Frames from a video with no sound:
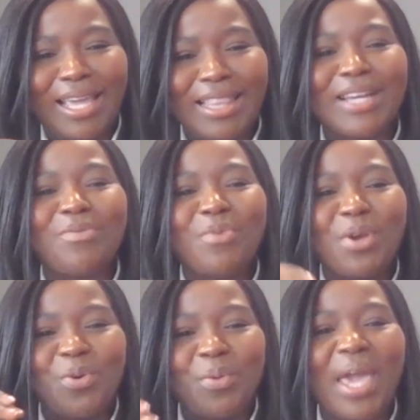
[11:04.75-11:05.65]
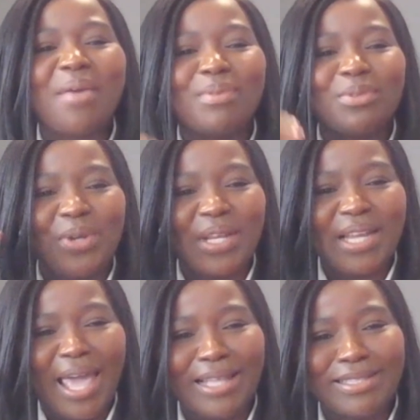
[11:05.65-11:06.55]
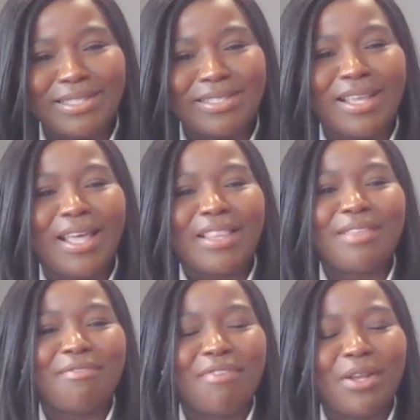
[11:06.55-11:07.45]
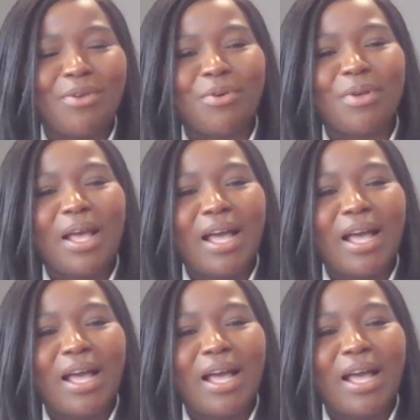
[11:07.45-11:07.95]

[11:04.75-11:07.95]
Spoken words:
In that way, you're able to enhance the value